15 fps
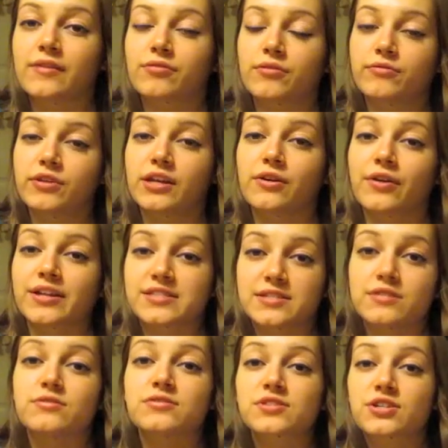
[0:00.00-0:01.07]
if the veto
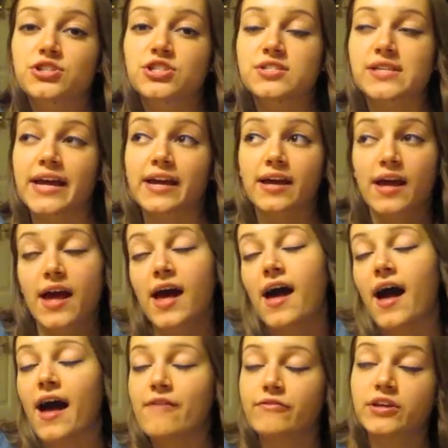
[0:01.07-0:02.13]
gets used, because she's like,
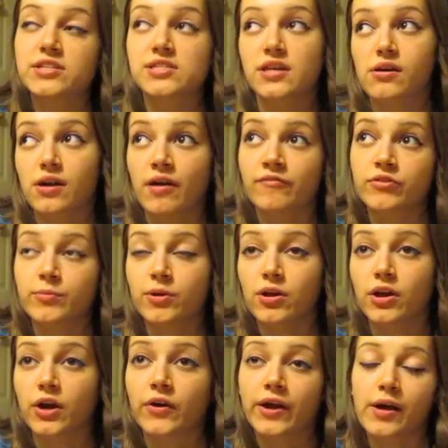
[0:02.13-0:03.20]
I feel so
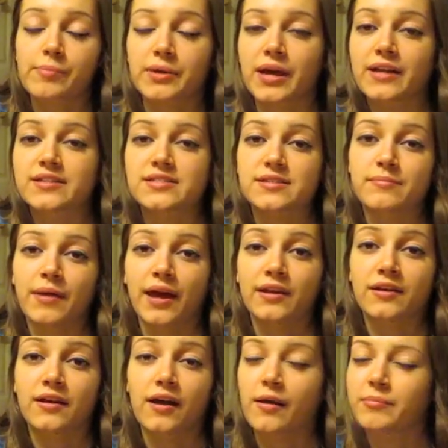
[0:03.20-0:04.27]
comfortable going up against Amanda,